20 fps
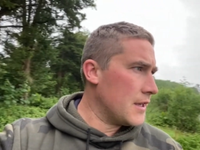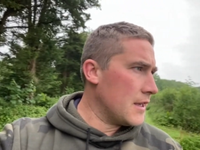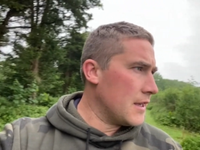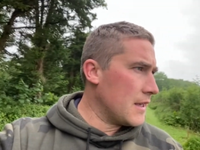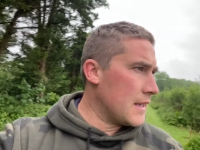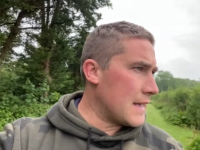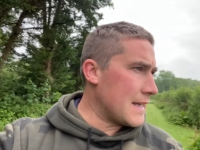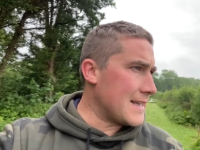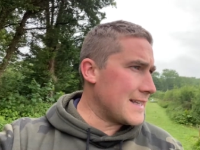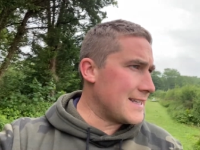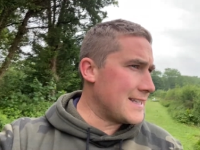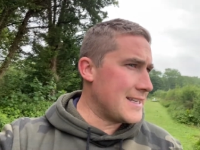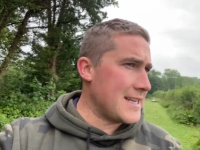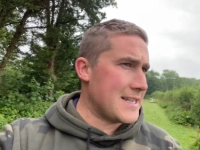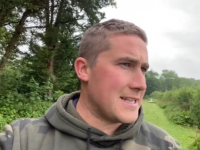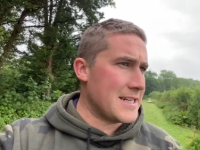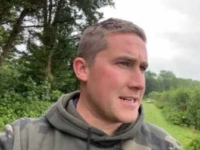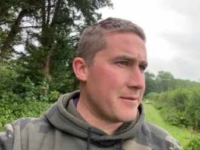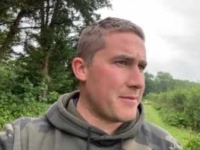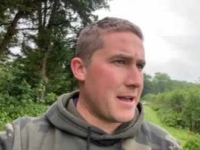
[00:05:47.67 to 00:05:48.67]
It's
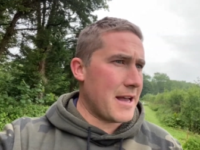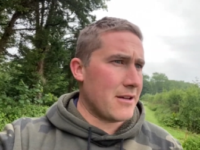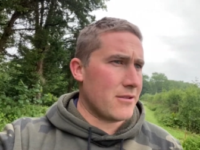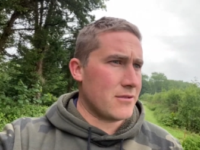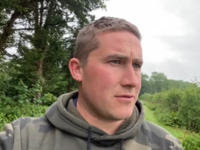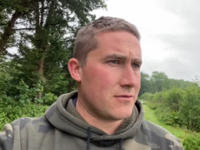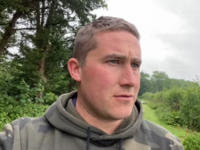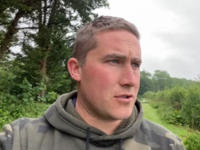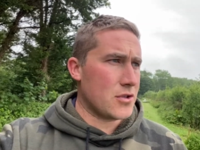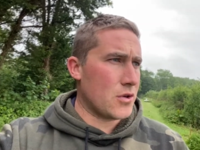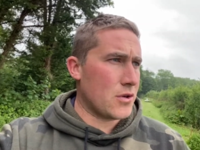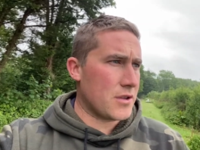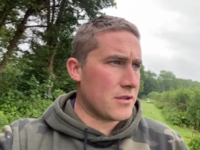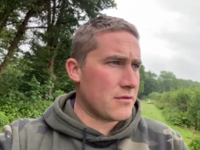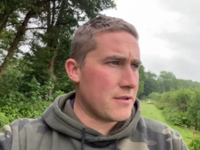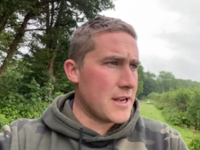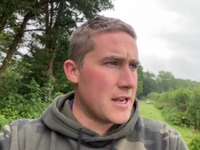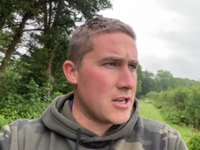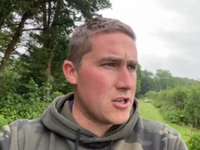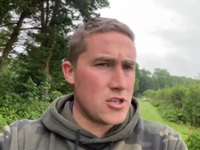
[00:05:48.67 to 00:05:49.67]
sitting about 2 or
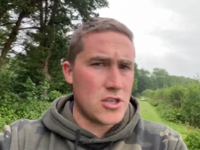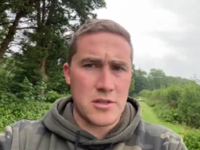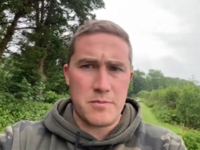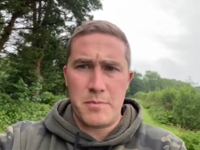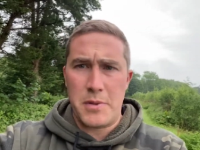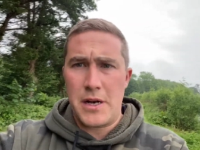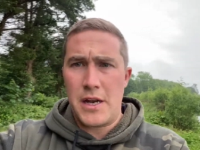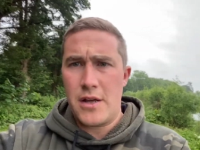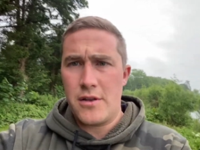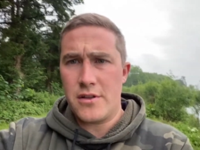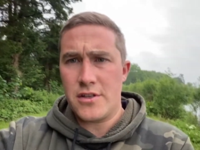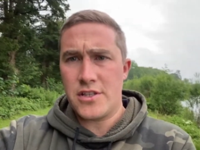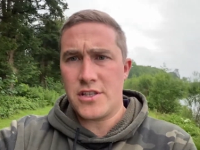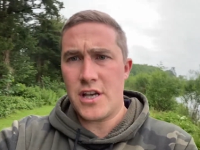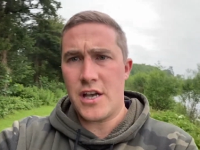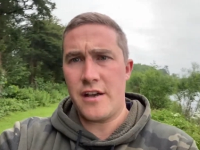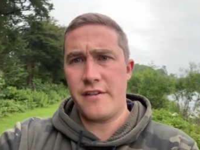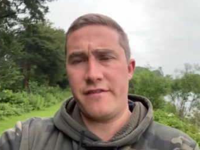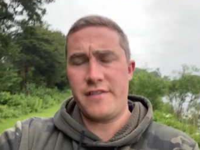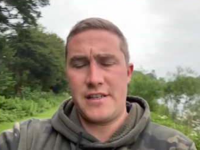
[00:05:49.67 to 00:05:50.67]
3 inches below the
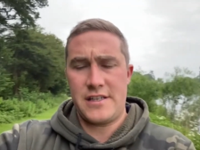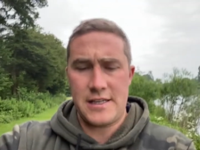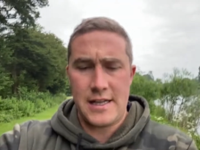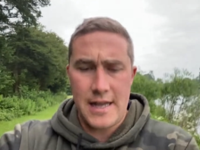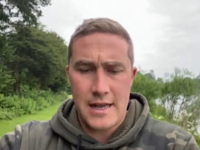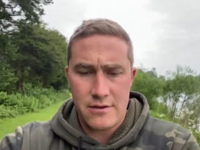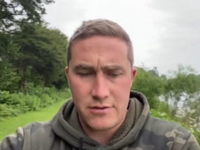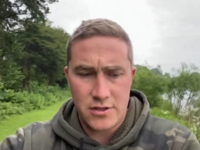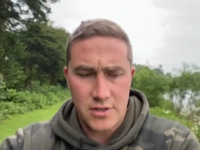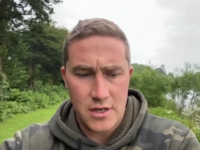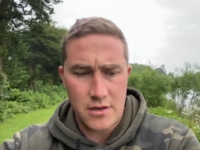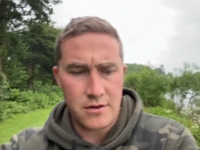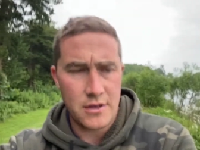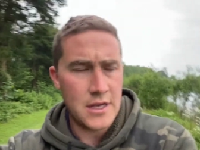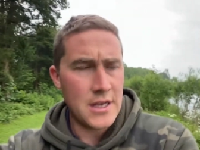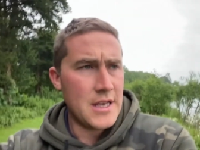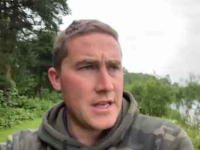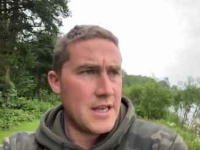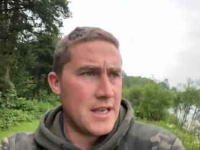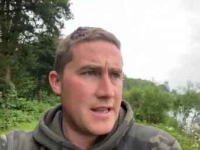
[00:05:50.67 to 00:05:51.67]
surface now, so
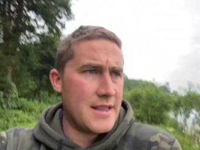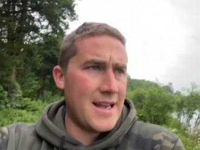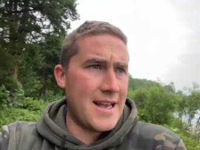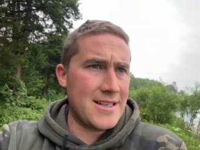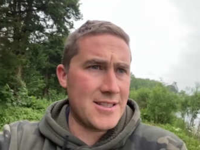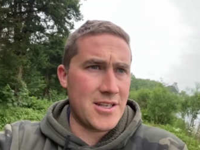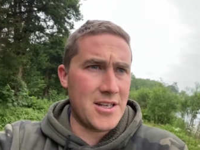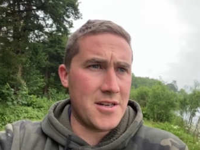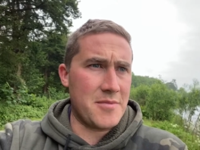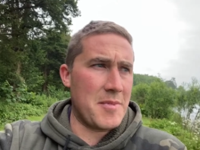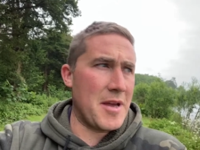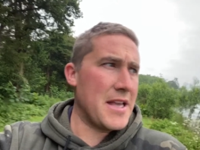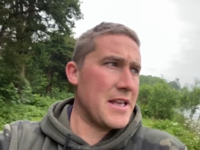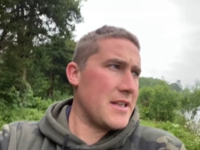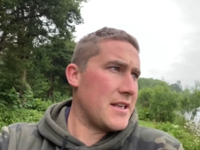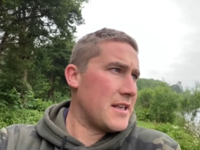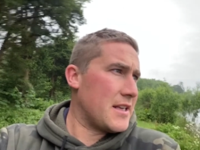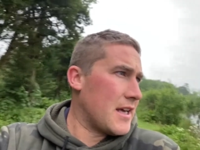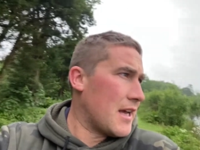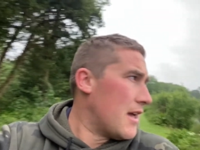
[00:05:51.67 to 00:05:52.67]
that's going to make
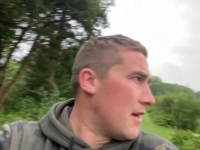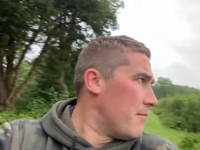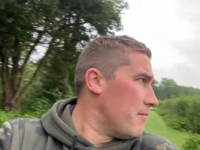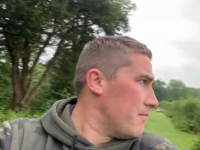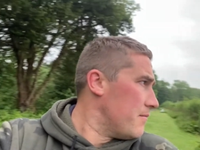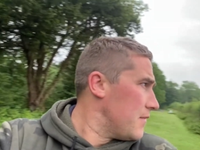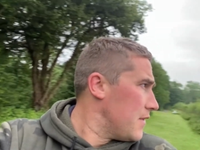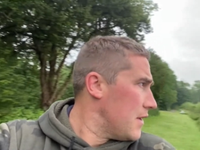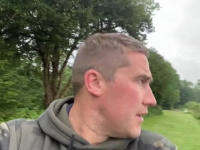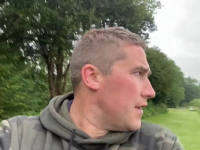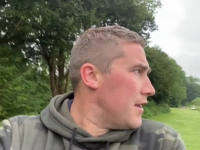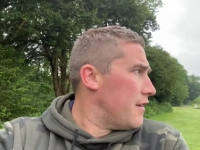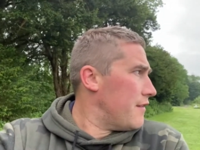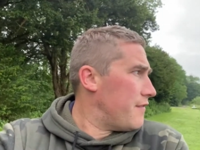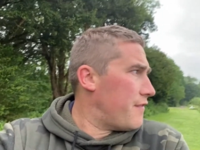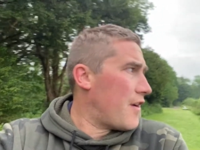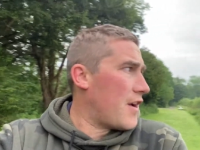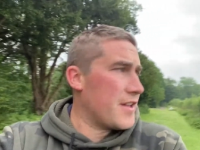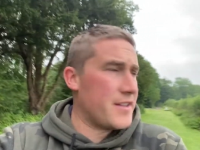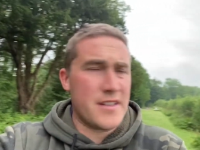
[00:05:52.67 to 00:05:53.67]

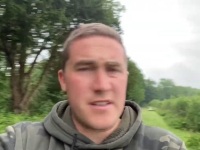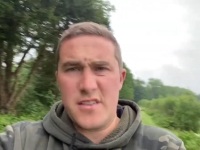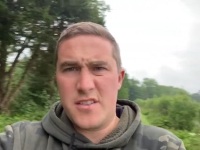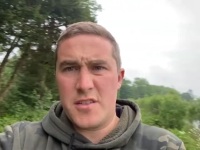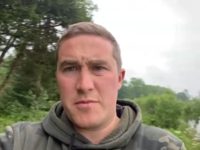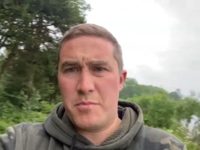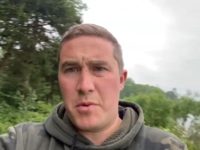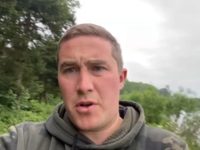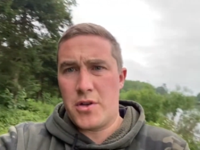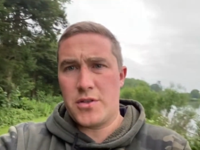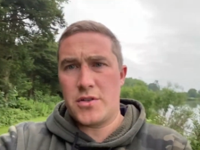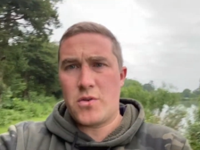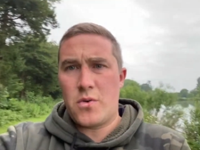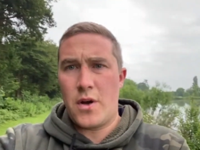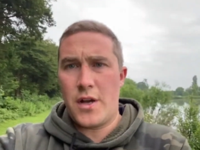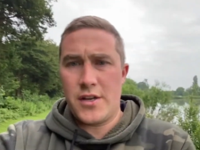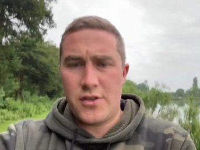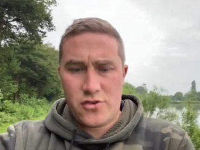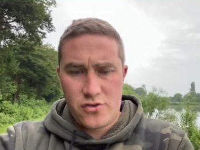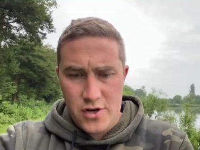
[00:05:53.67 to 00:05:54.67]
finding the spots
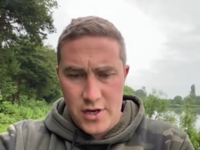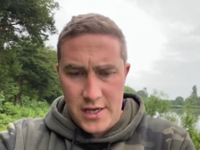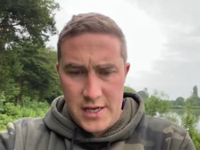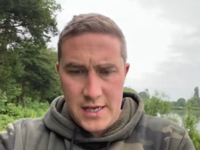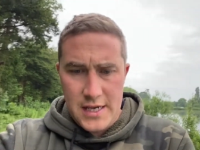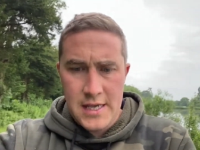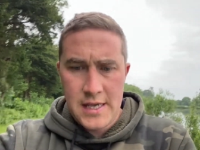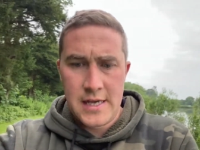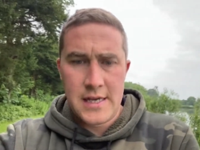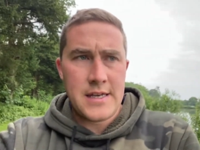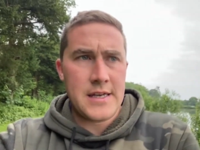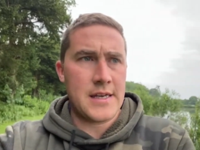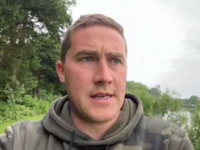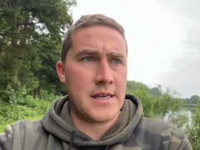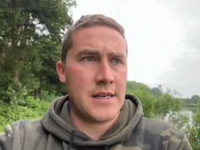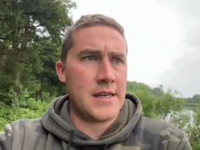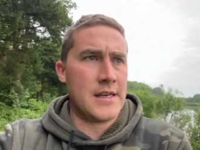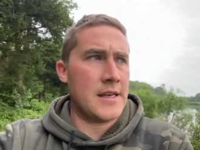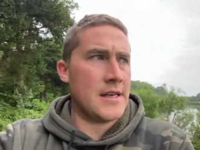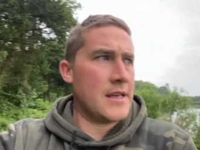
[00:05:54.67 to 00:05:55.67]
quite tricky.
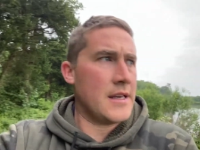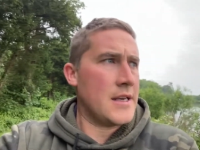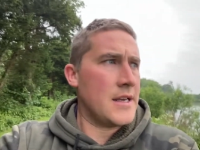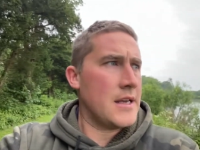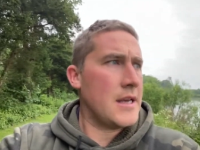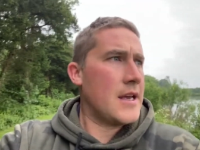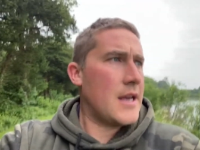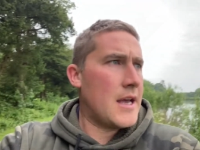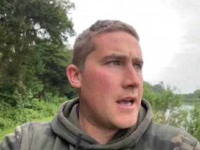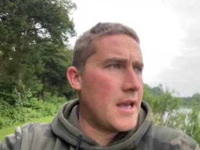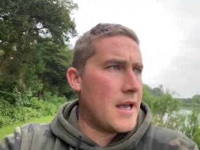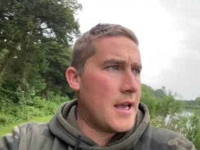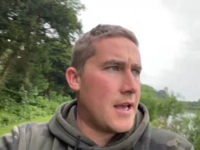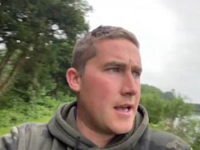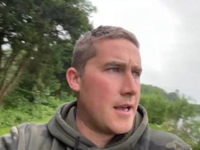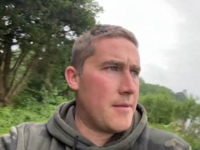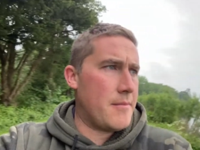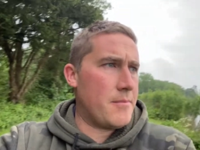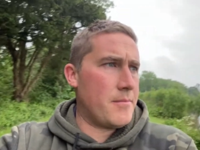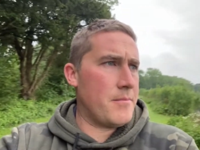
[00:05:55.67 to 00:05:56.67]

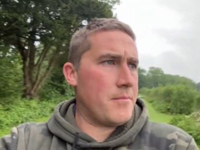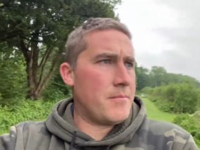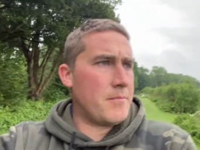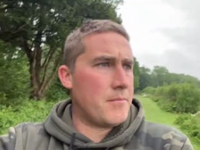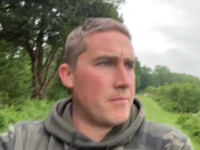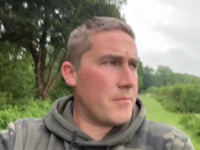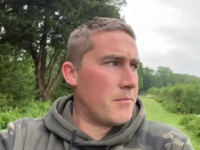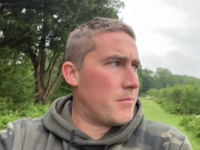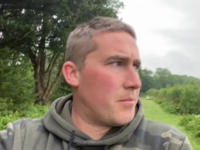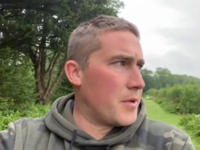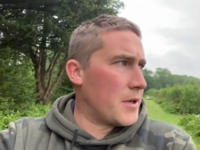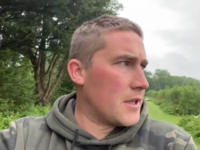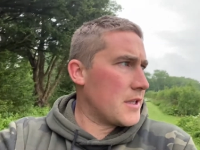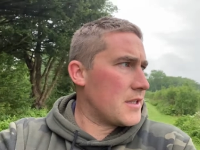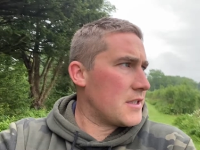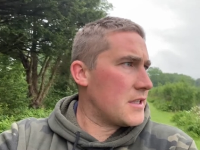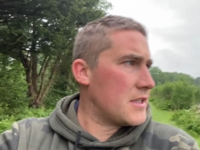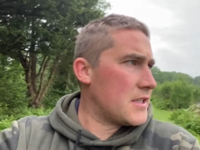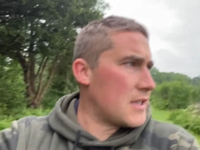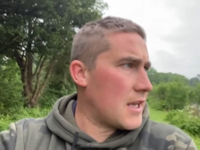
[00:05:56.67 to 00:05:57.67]

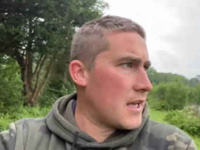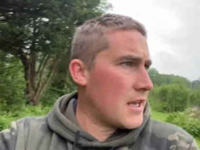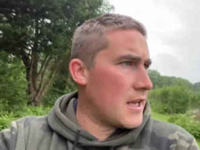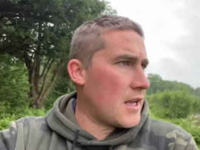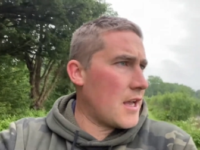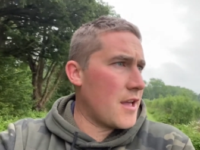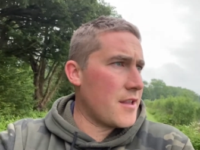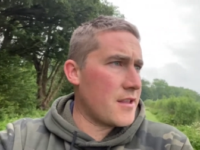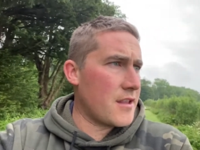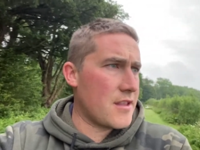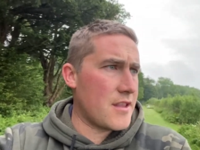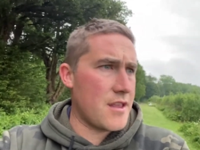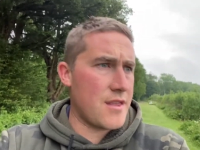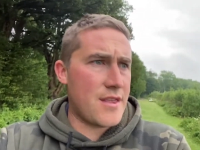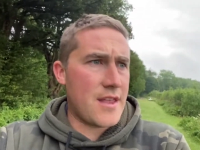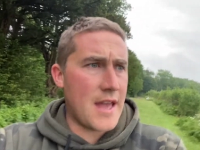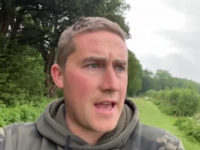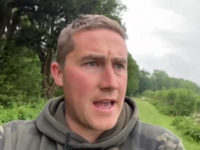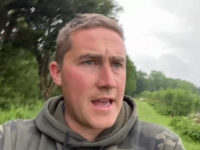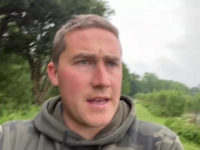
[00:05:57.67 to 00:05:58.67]
But other than
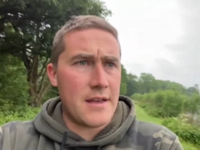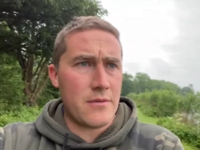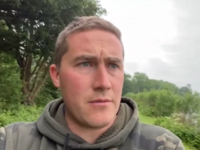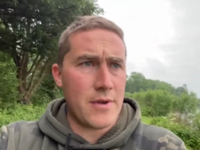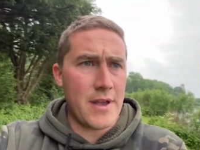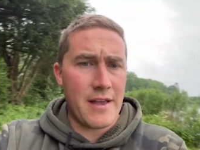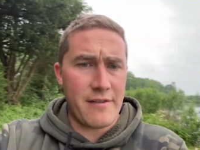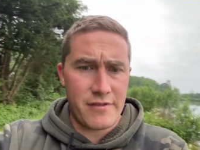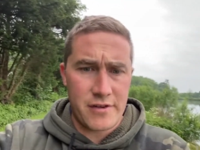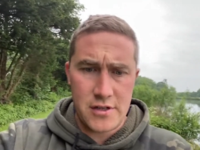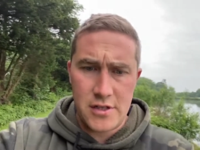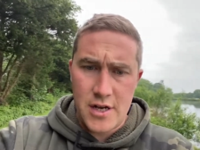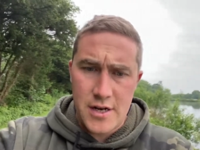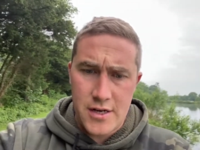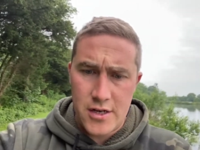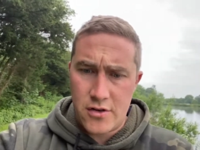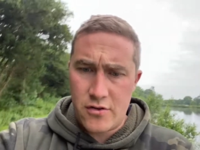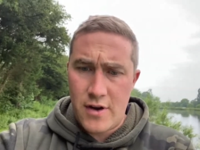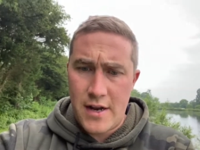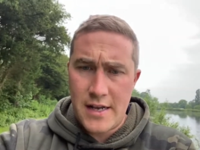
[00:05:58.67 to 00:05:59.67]
that, we haven't done a
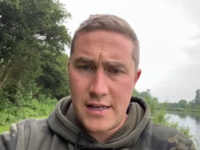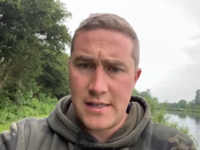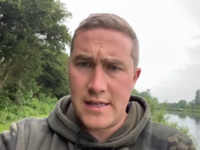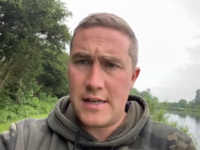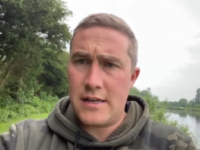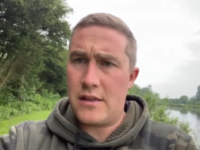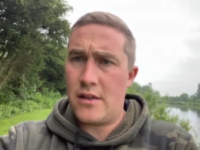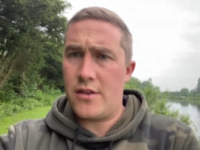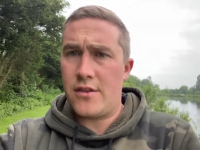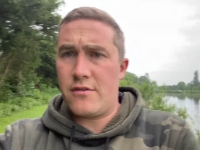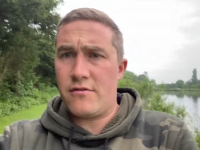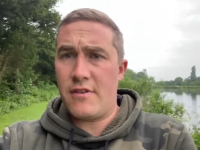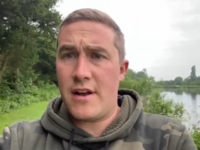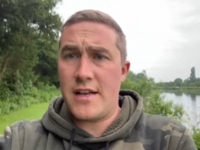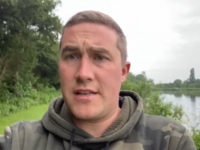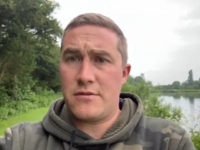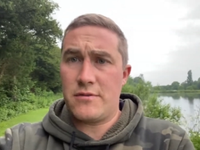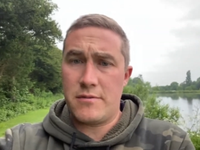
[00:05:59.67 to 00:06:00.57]
great deal on the res.